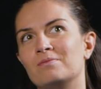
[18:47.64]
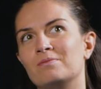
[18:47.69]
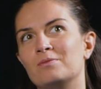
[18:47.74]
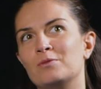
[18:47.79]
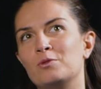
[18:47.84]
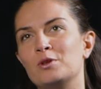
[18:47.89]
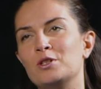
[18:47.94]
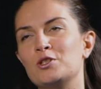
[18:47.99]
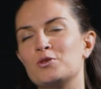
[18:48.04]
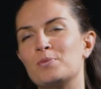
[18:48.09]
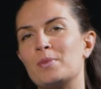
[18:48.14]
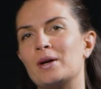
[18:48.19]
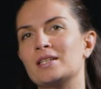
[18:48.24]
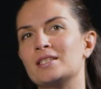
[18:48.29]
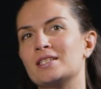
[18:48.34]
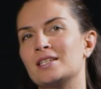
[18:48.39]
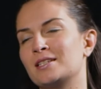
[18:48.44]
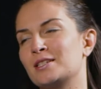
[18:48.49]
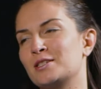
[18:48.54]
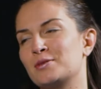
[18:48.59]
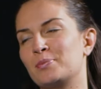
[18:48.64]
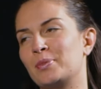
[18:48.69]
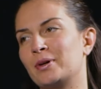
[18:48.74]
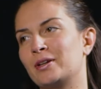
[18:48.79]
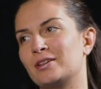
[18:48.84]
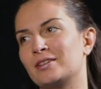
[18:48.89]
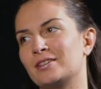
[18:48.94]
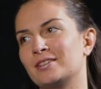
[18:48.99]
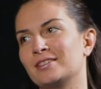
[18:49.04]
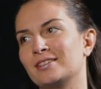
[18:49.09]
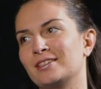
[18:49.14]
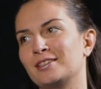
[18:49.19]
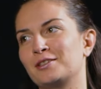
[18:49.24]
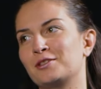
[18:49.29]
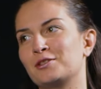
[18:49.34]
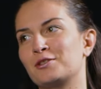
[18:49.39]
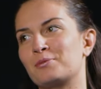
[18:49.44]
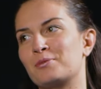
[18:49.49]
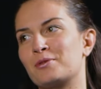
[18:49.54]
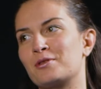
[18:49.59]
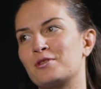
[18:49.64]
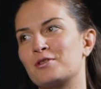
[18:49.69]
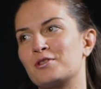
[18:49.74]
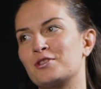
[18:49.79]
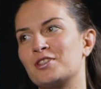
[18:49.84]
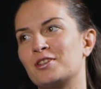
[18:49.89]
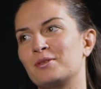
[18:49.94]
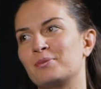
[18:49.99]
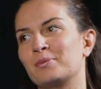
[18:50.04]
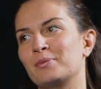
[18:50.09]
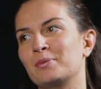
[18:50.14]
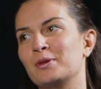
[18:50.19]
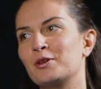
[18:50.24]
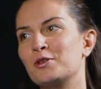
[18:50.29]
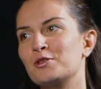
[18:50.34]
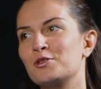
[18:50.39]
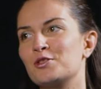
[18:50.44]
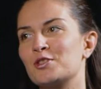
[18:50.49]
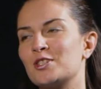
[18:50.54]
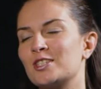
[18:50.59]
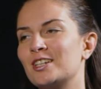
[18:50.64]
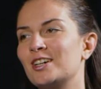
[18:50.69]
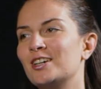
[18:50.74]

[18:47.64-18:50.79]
Which mindset is better in entrepreneurship? Because you started